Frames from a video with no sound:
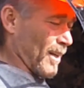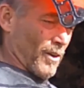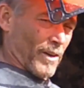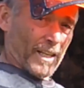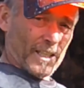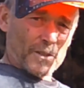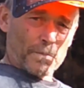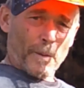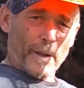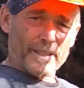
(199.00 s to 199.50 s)

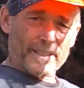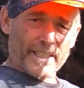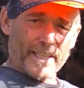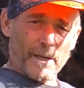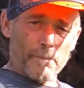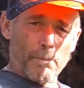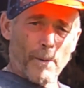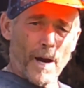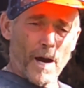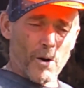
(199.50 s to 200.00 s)
expect to
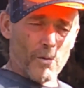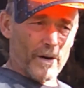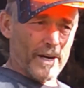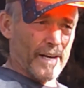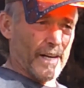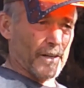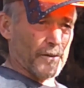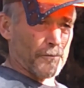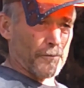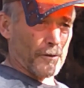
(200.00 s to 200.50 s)
get power
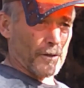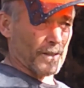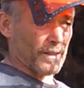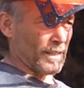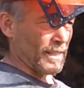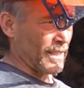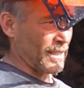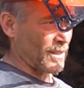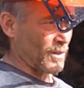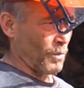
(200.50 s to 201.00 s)
here for at
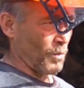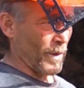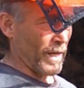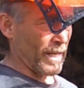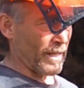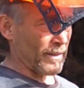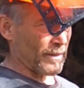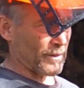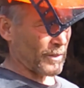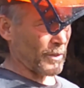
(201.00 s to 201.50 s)
least a
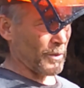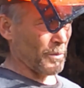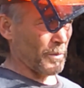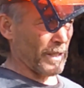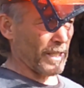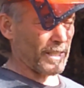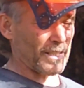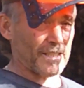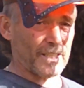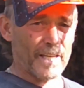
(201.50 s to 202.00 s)
week or 2
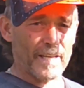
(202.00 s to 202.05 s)
weeks.